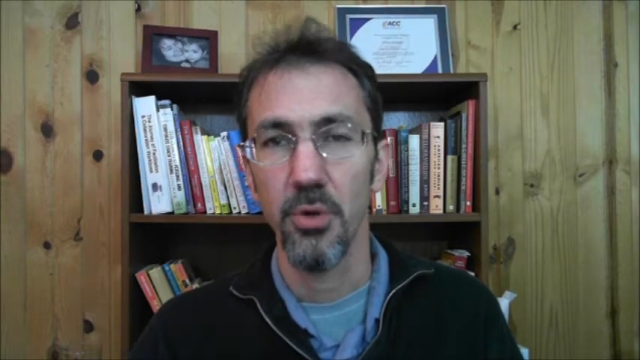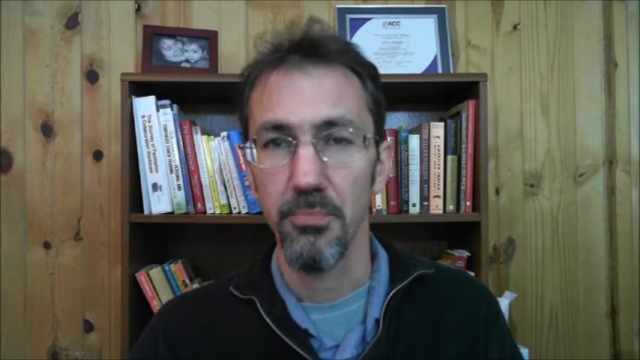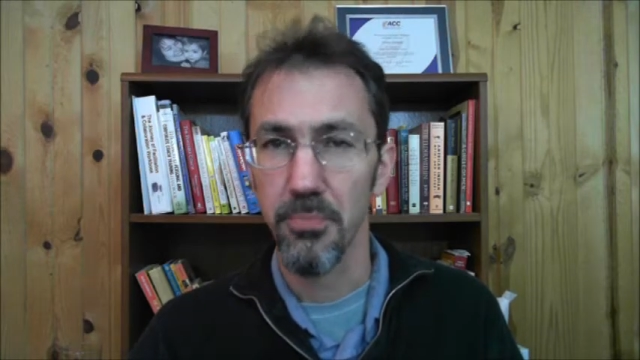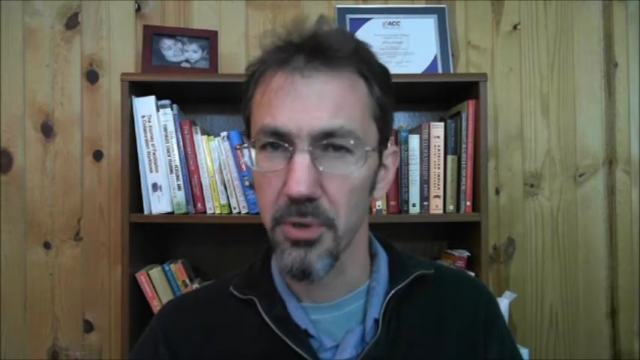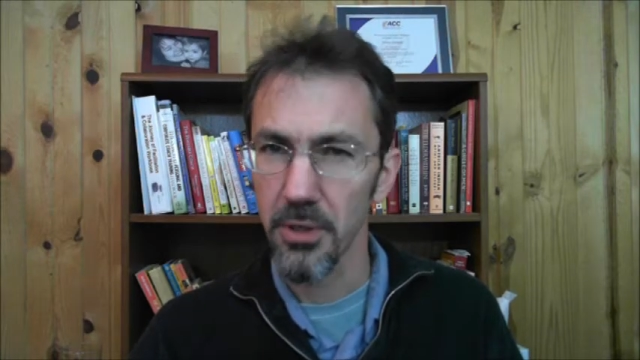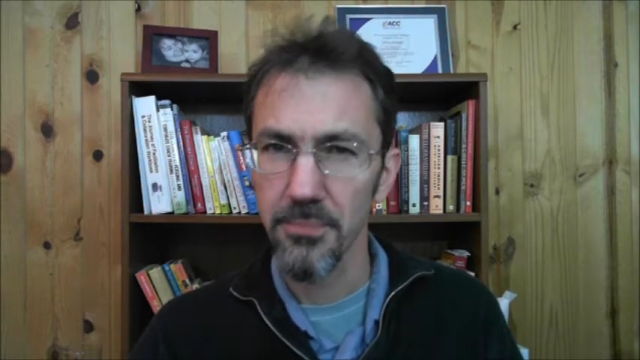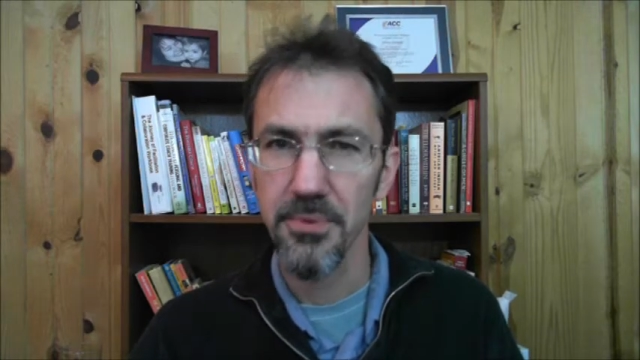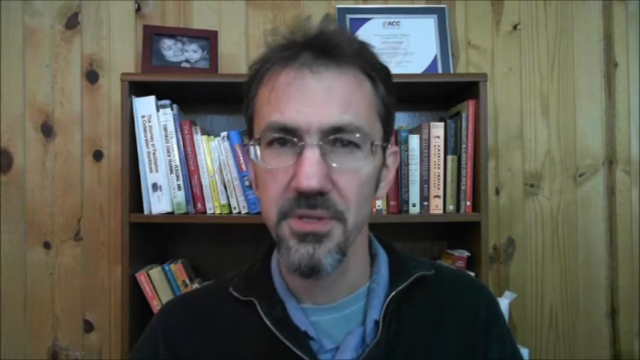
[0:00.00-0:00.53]

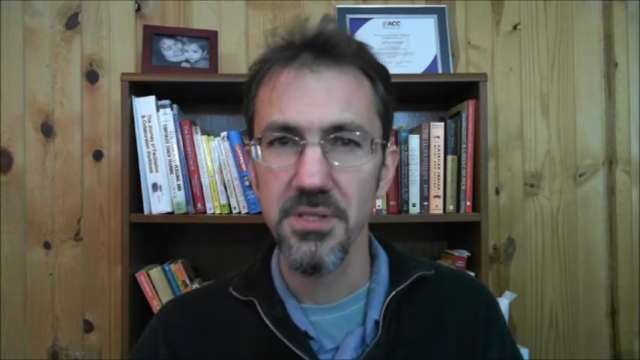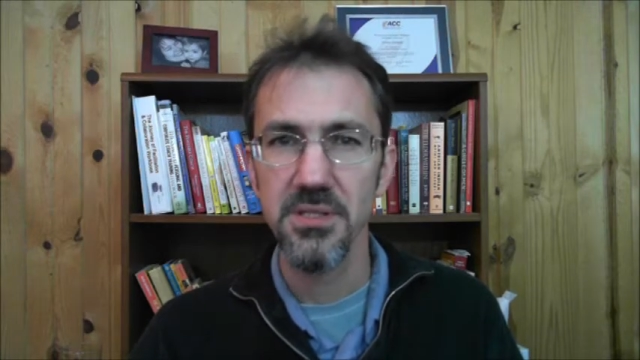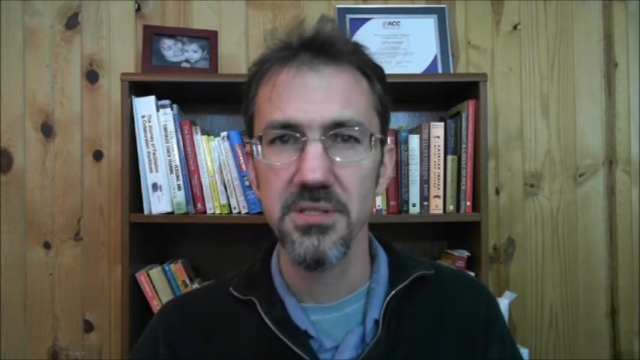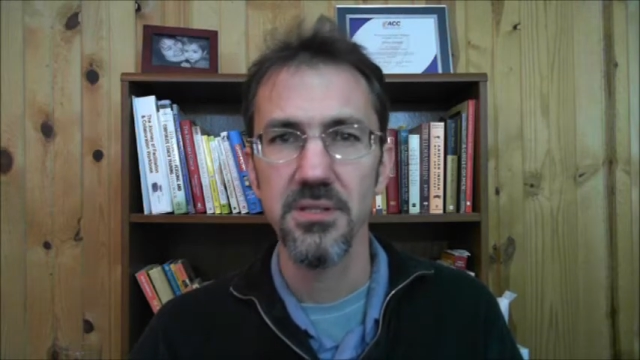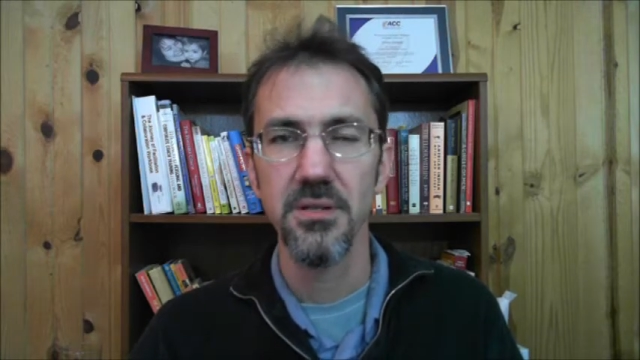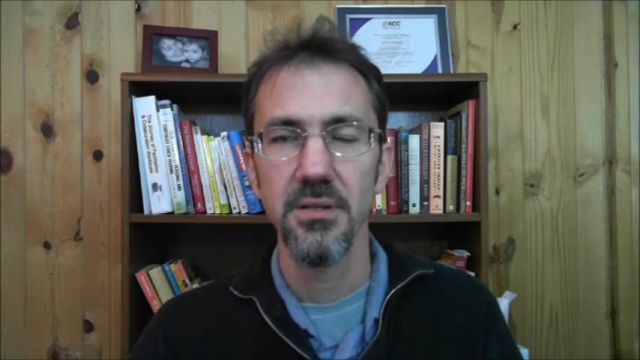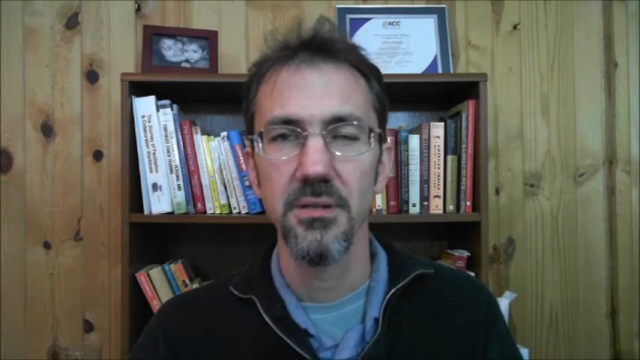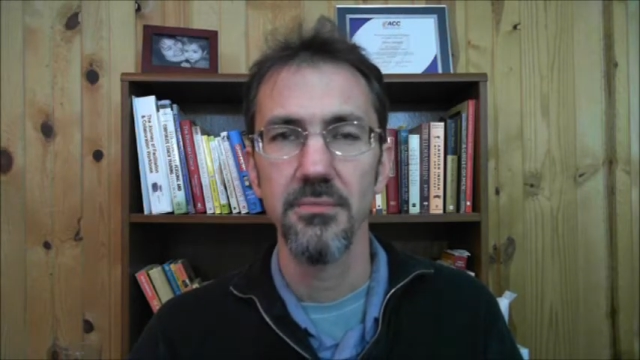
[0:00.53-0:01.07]
purpose,
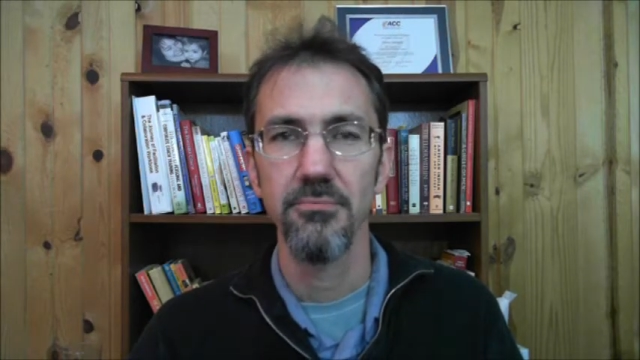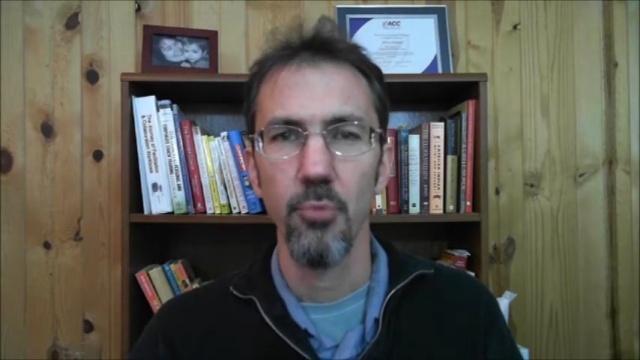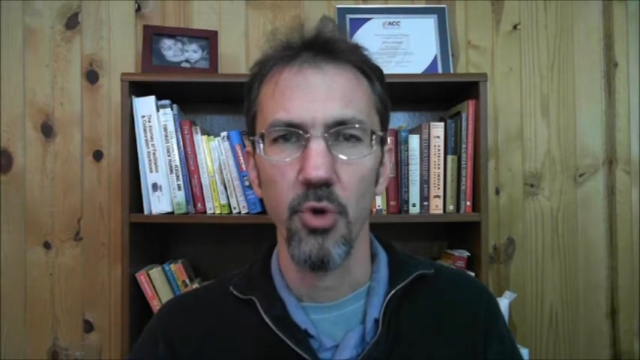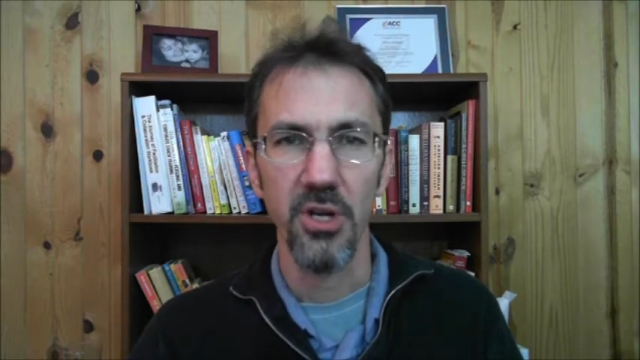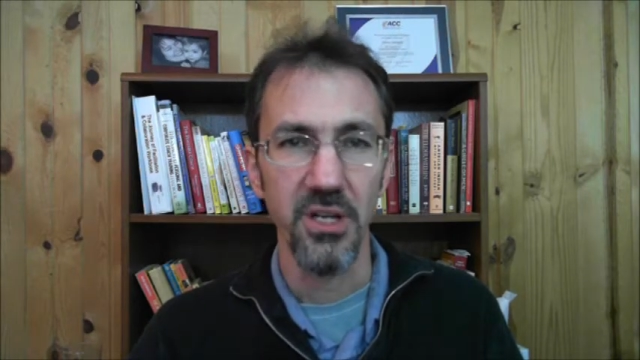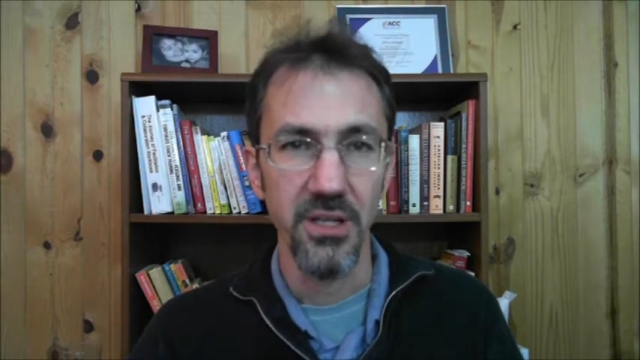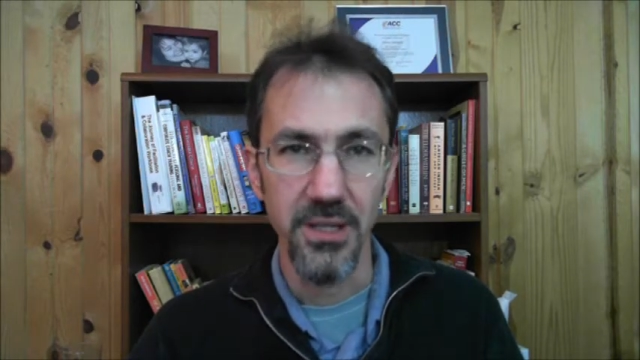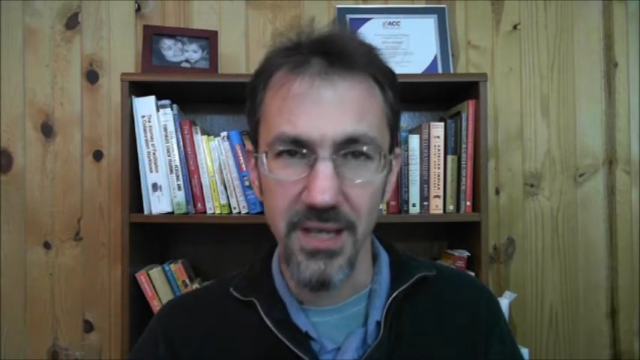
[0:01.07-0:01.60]
more
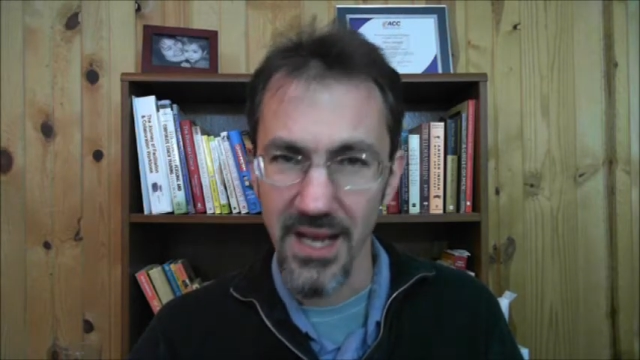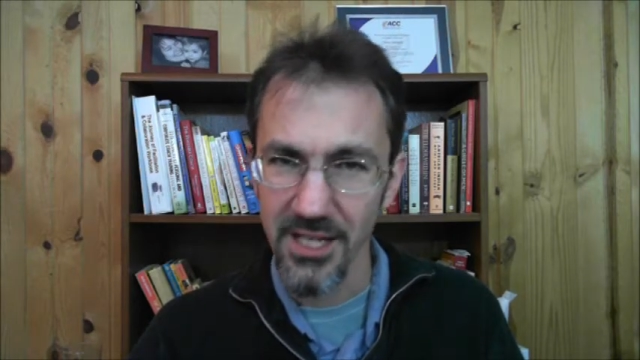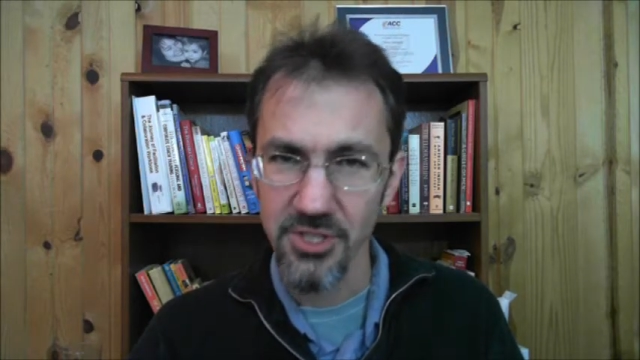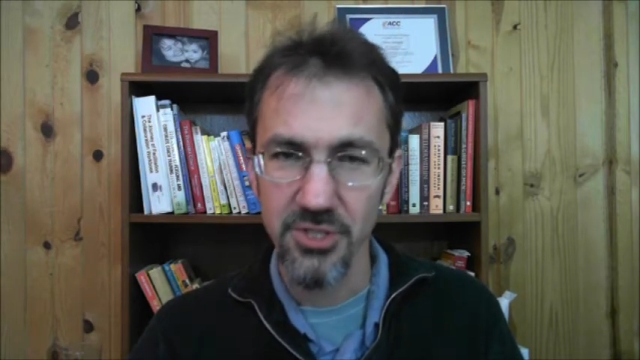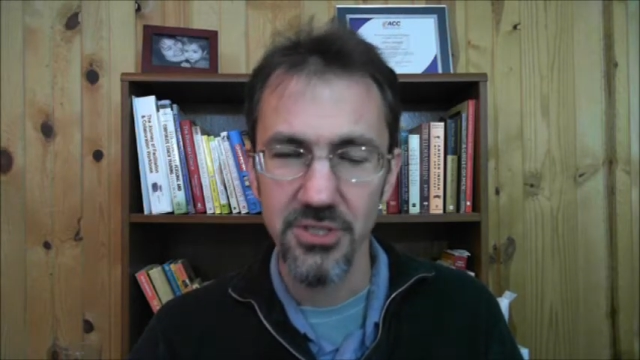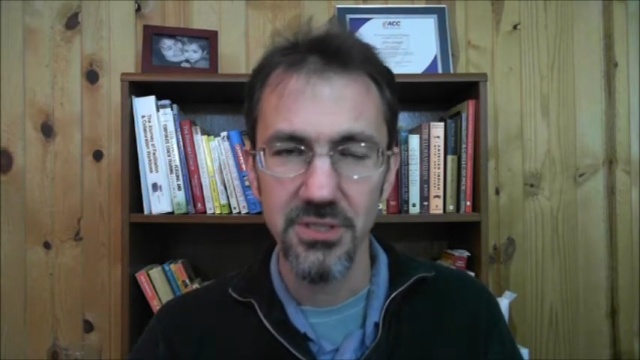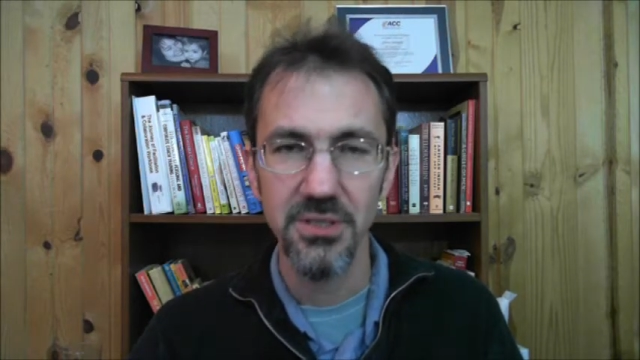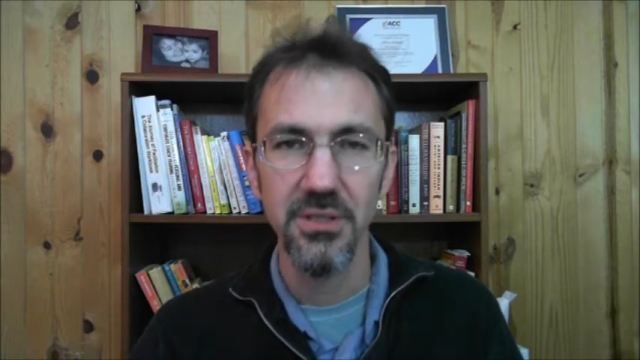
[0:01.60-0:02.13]

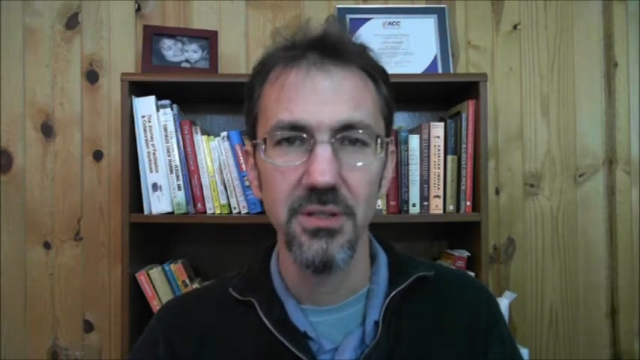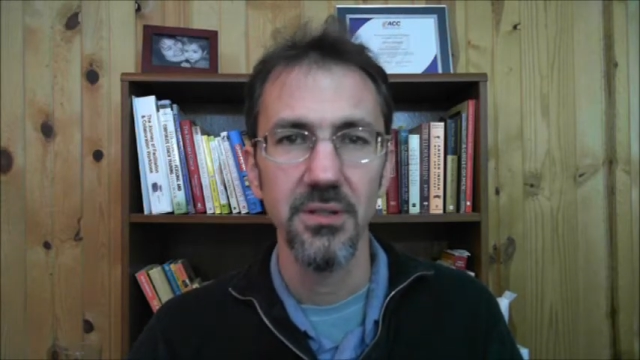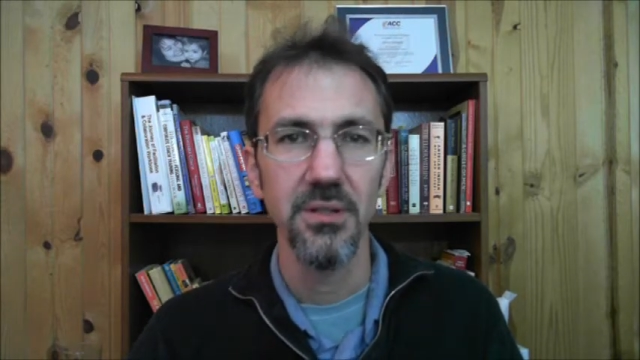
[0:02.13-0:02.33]
connection,